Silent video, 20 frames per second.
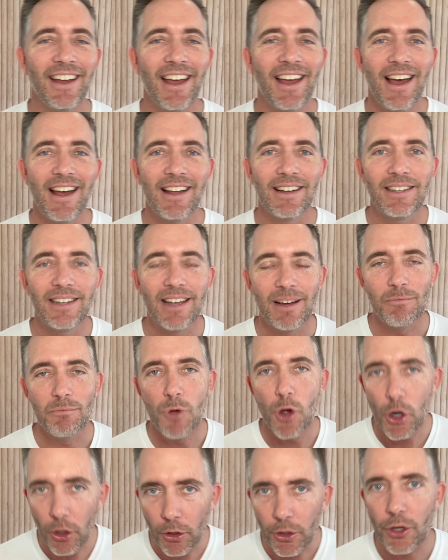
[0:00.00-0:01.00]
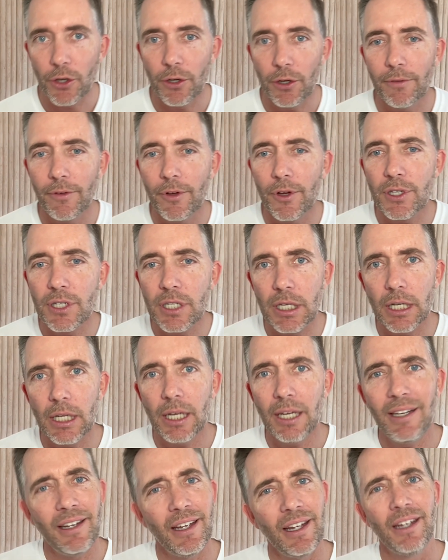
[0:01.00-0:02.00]
at Murdoch
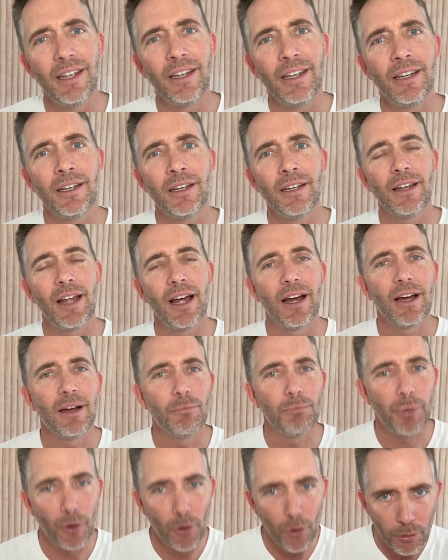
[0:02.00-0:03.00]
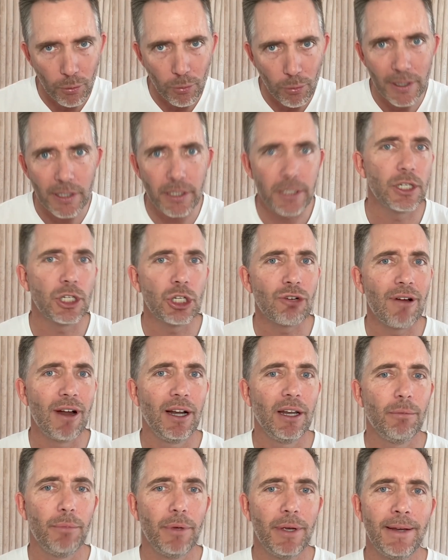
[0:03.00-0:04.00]
University in Perth, Western
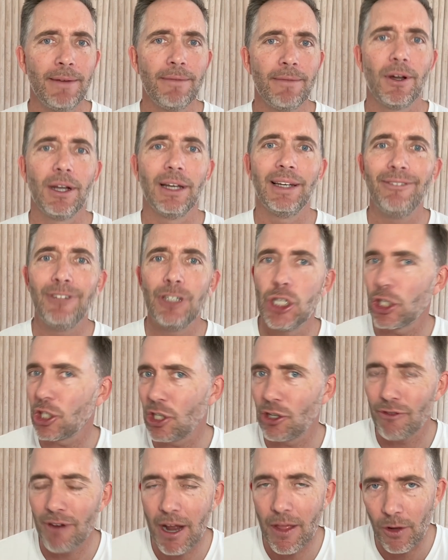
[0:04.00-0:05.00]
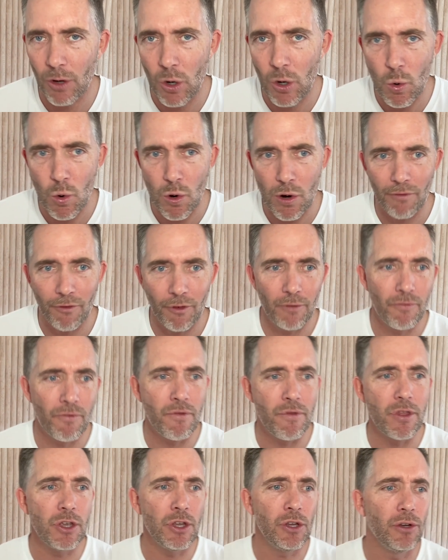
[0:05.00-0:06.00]
Australia, Ben. I live just around the corner from
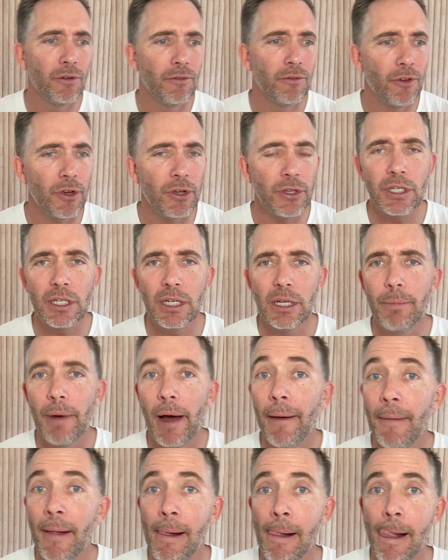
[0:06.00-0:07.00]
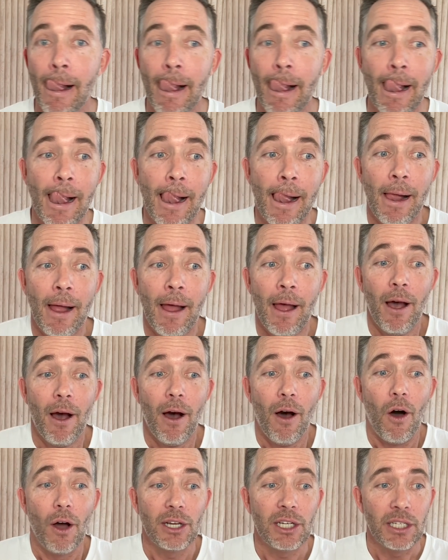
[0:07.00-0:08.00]
the university, but
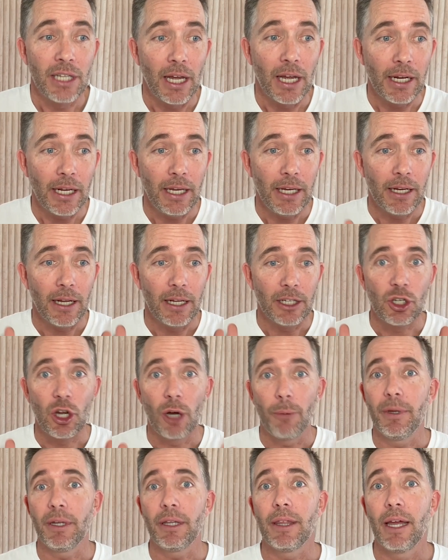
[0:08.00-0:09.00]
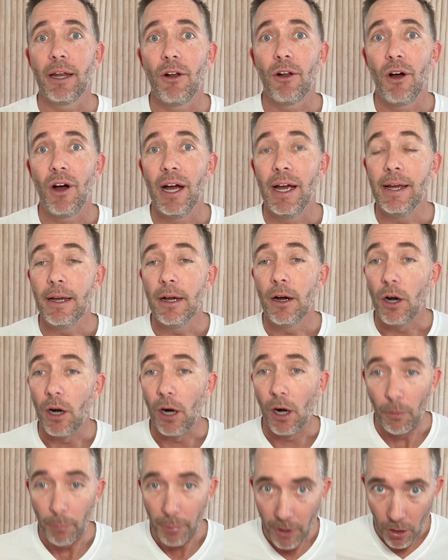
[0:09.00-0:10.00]
I studied a topic that
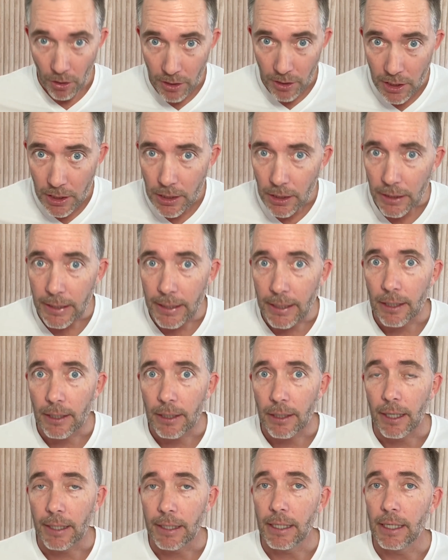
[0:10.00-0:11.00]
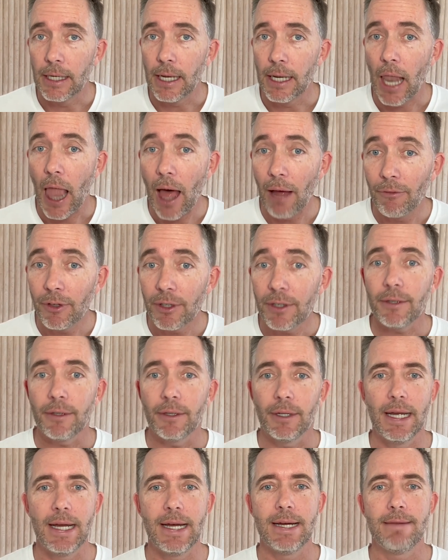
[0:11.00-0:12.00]
I'll be honest, I didn't love it,
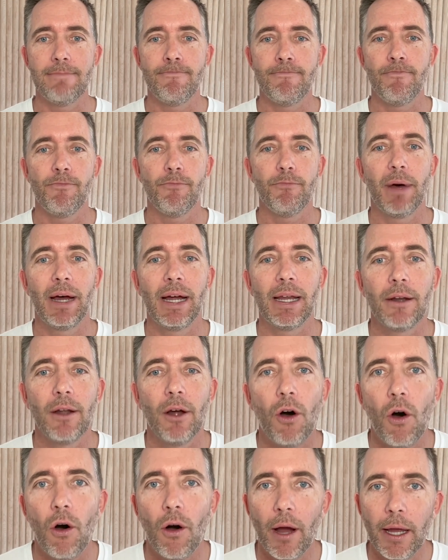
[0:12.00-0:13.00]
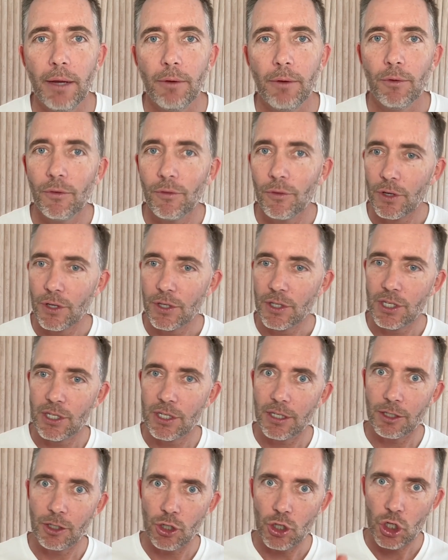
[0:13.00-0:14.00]
but I
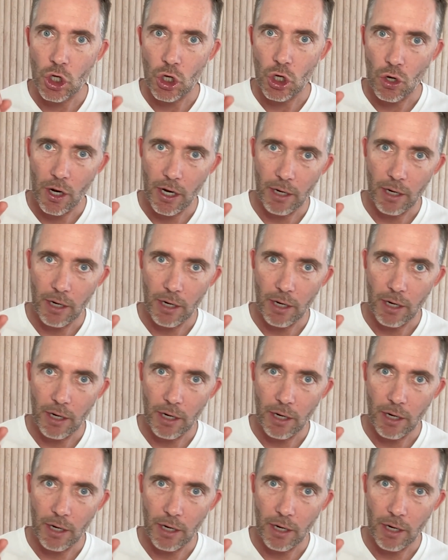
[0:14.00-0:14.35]
was trying